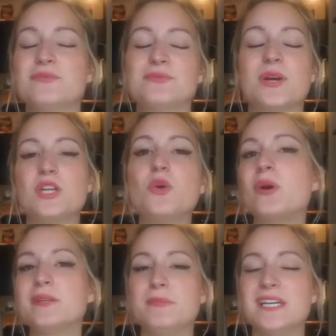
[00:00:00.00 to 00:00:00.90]

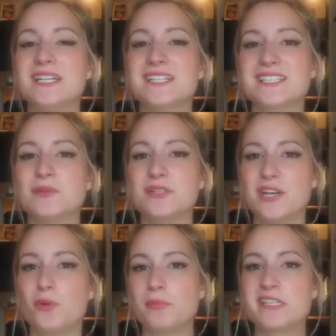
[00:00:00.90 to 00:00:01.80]
annoyed me because he would
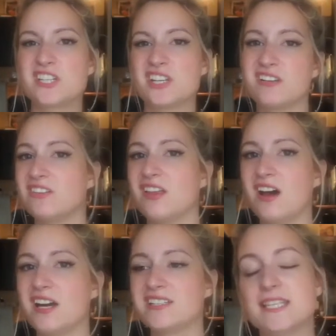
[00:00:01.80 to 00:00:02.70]
yell midget a
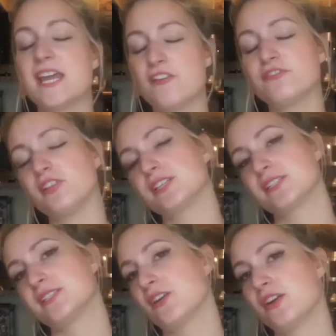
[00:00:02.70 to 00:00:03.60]
lot. The Netflix
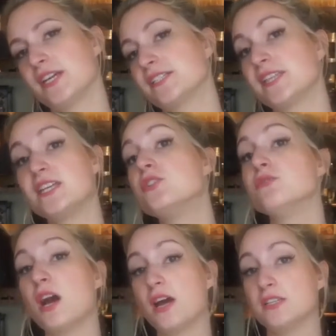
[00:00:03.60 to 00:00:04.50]
series, they do
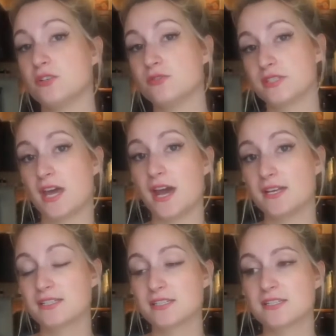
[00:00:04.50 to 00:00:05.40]
not use
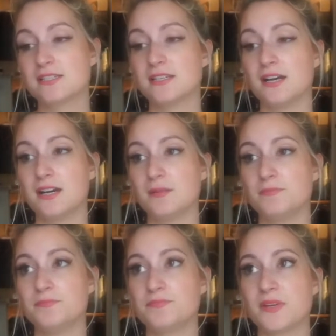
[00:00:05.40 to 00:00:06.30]
that.
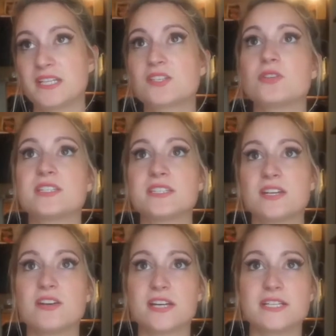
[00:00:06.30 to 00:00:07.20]
And so the
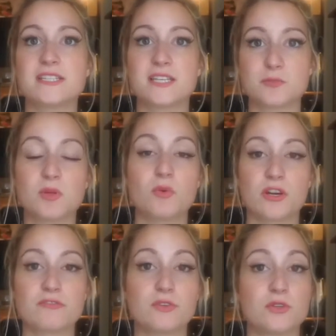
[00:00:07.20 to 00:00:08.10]
series has been
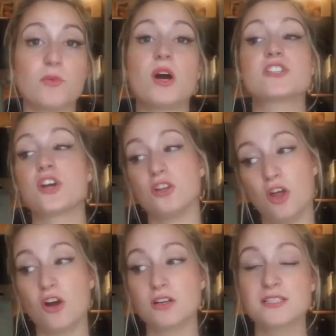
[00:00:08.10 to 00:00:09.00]
wonderful to watch
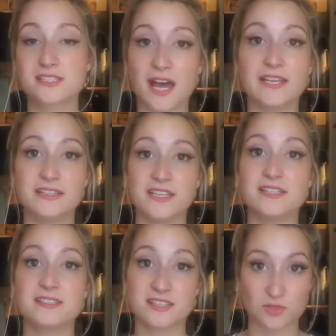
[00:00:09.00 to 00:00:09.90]
alongside
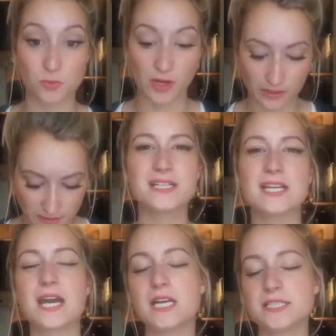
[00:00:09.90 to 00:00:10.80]
these as well.
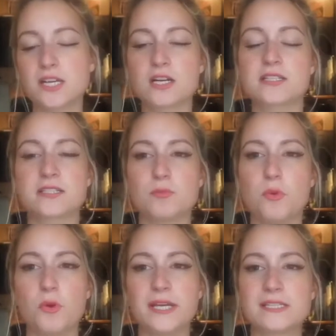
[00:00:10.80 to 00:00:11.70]
It kind of docked some
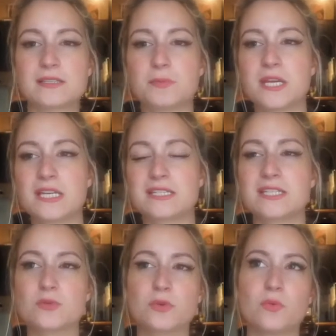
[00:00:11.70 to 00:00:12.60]
points because
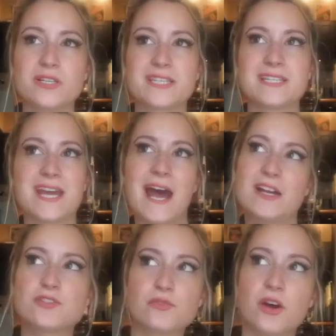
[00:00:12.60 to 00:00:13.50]
this one wasn't
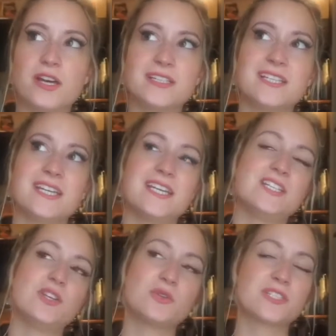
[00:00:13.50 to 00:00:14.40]
as fun. It
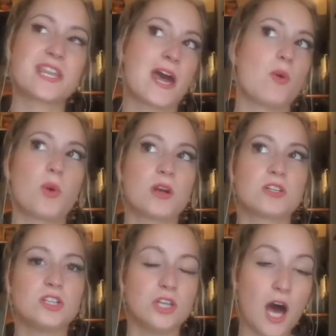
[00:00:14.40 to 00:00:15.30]
used that word
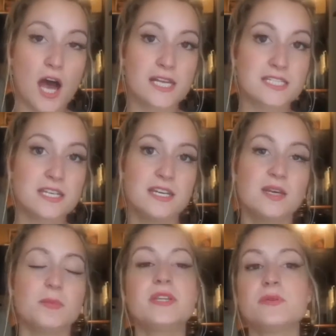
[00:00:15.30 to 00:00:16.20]
a lot,
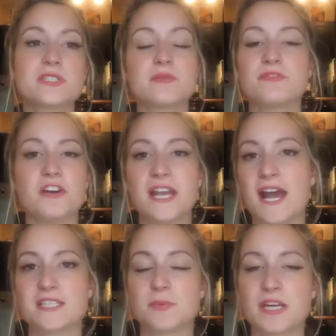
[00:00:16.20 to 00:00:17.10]
but there were some fun
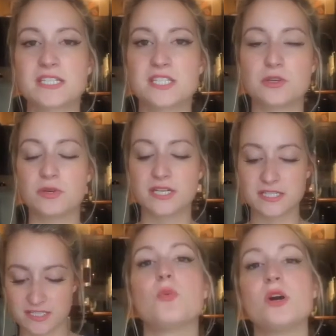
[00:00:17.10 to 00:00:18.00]
aspects to
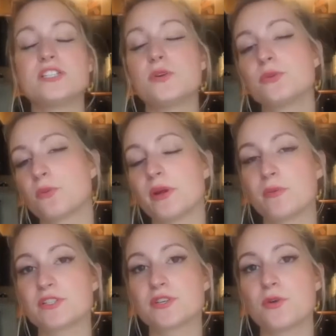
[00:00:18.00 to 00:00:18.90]
it. 1, 2, and 3
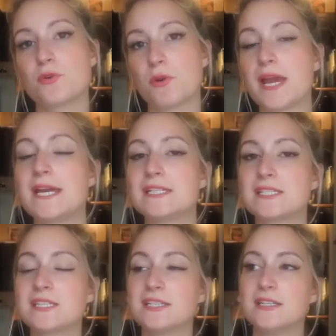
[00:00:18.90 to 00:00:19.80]
were so
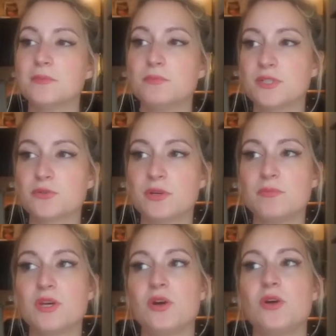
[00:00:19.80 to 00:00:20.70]
great. Misery
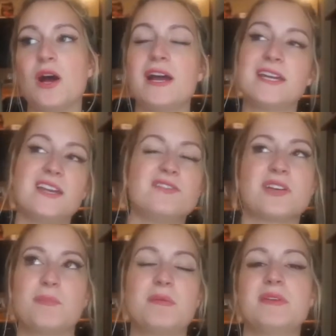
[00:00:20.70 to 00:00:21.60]
Mill, I gave
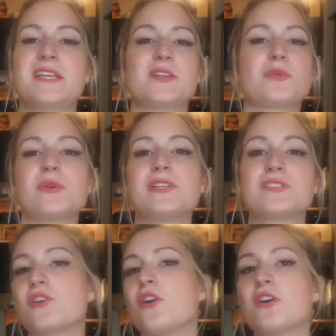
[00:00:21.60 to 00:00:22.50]
it maybe like a
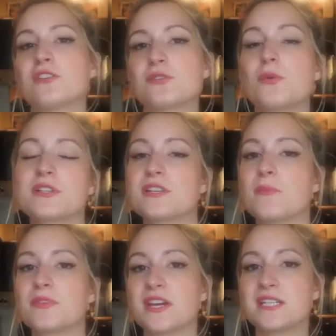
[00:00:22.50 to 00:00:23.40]
3-star or
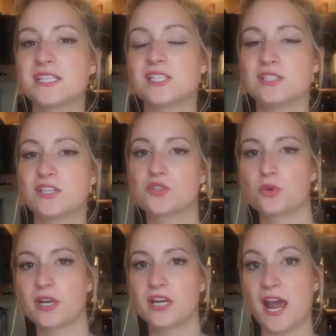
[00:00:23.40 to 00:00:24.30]
something. I didn't
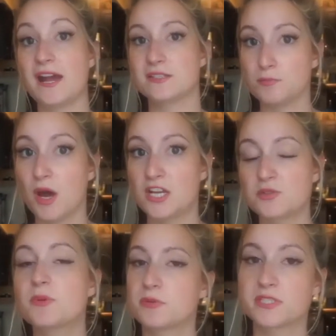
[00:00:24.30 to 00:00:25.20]
enjoy it as
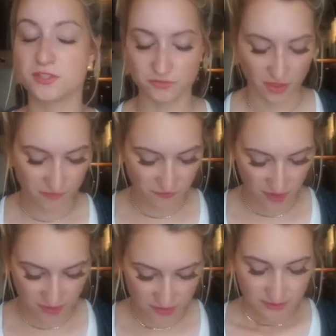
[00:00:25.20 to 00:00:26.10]
much, but it was still very
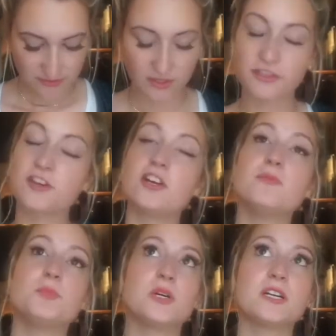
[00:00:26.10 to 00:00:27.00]
fun. The
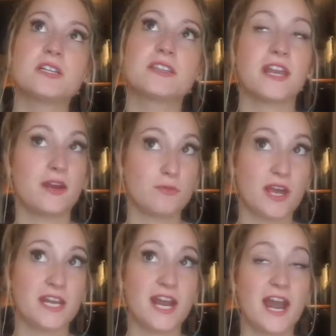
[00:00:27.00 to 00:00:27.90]
third book that I
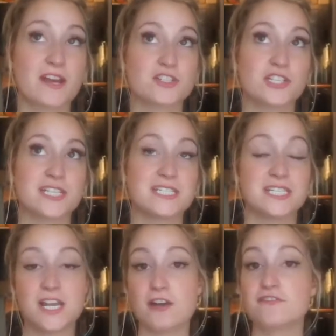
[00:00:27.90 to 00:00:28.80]
read, I actually
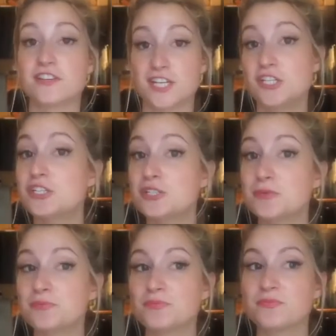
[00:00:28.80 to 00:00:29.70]
did not finish.
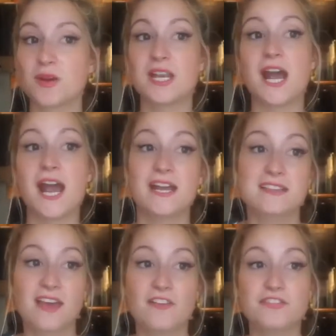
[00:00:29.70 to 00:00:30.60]
And I
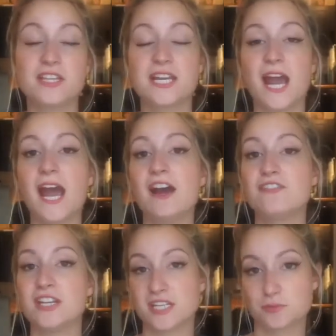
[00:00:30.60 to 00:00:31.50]
feel like I have
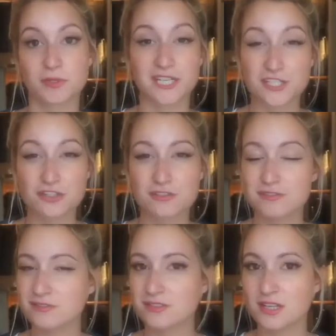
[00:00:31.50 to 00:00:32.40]
an
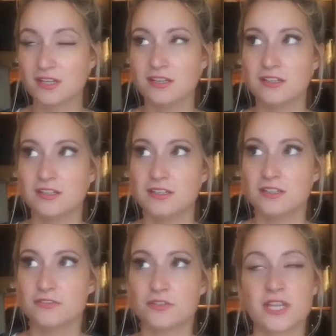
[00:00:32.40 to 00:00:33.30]
explanation
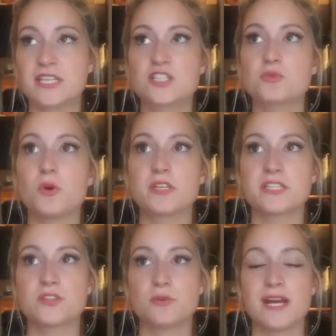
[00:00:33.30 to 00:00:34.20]
for that. It just
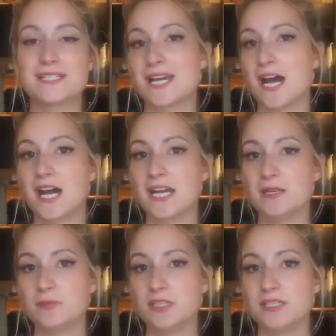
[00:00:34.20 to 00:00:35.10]
wasn't the right
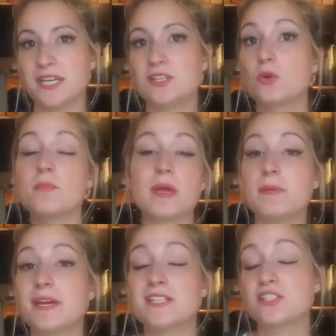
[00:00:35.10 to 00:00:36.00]
time, and or
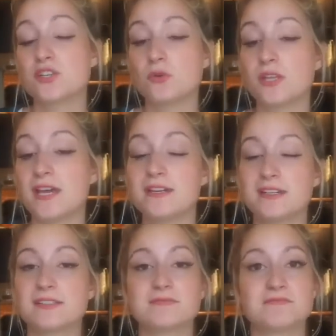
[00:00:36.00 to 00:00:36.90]
maybe I just don't
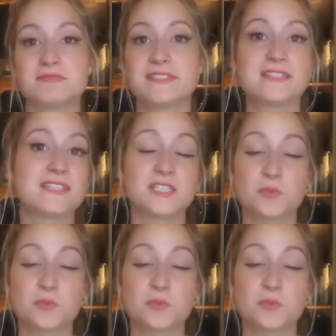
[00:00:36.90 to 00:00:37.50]
like this